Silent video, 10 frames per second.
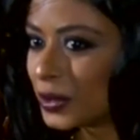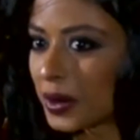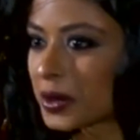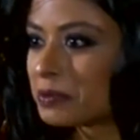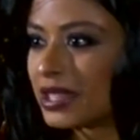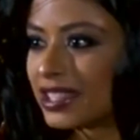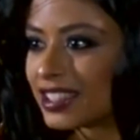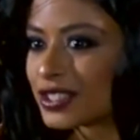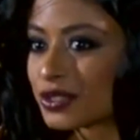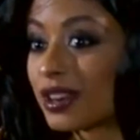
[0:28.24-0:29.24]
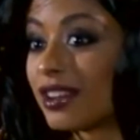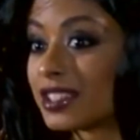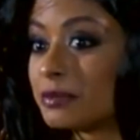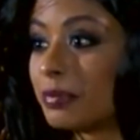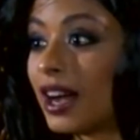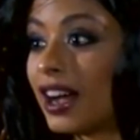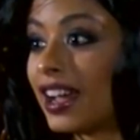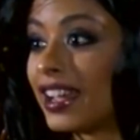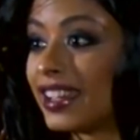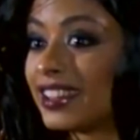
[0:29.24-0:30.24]
York, being surrounded
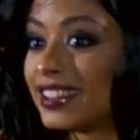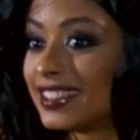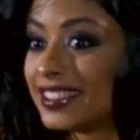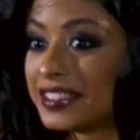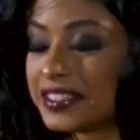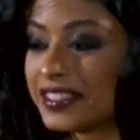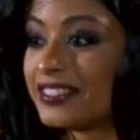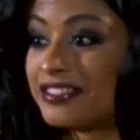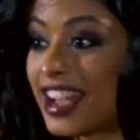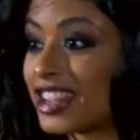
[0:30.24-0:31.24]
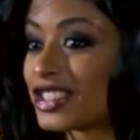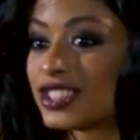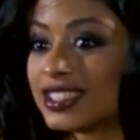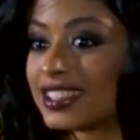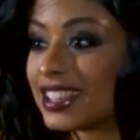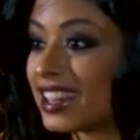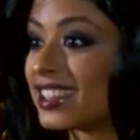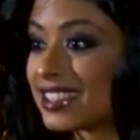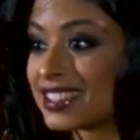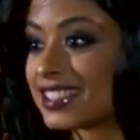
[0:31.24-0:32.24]
by fashion, like that
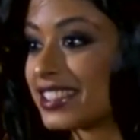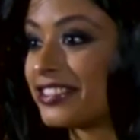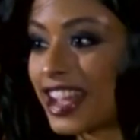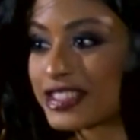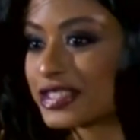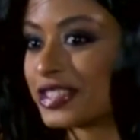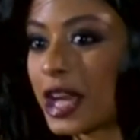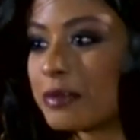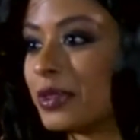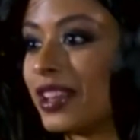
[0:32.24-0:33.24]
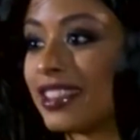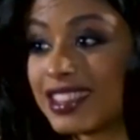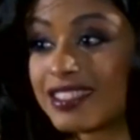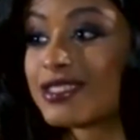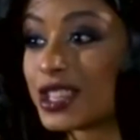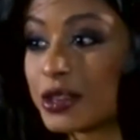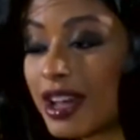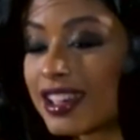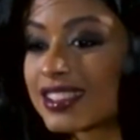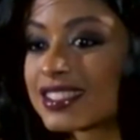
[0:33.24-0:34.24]
is the fashion capital, I think, of the
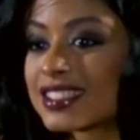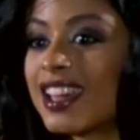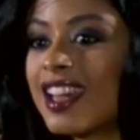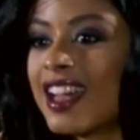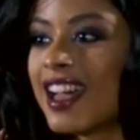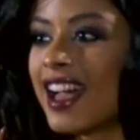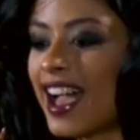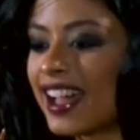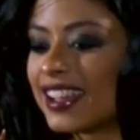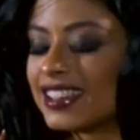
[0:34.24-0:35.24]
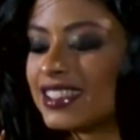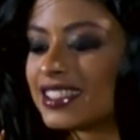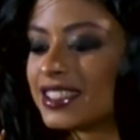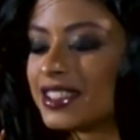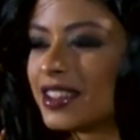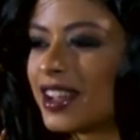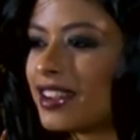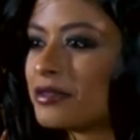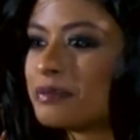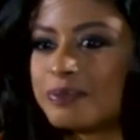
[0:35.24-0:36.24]
US. And
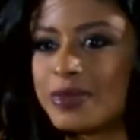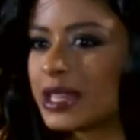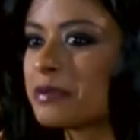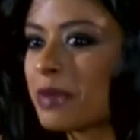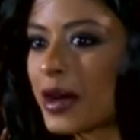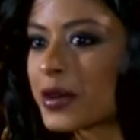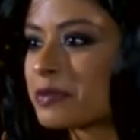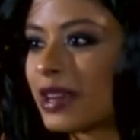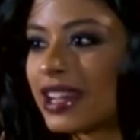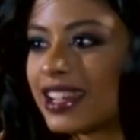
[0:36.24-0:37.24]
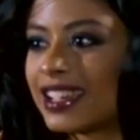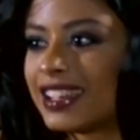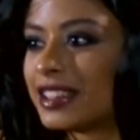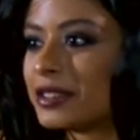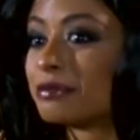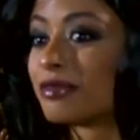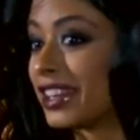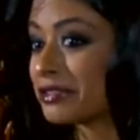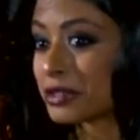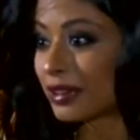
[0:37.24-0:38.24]
being empowered by
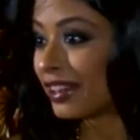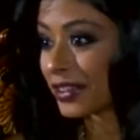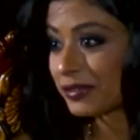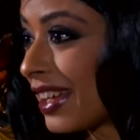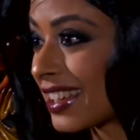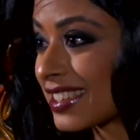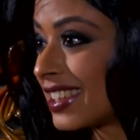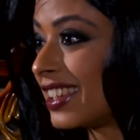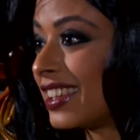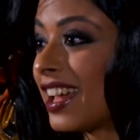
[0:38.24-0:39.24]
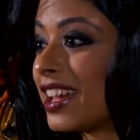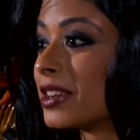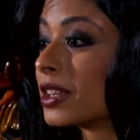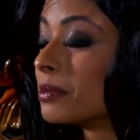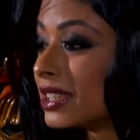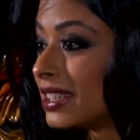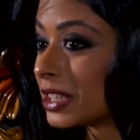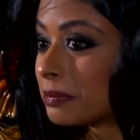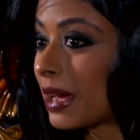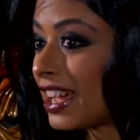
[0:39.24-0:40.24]
writing for Brown Girl magazine and competing
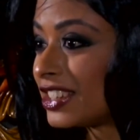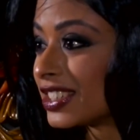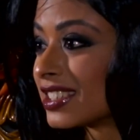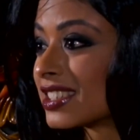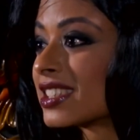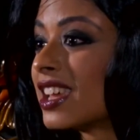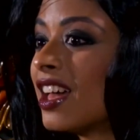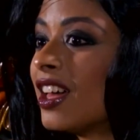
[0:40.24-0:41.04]
in pageants,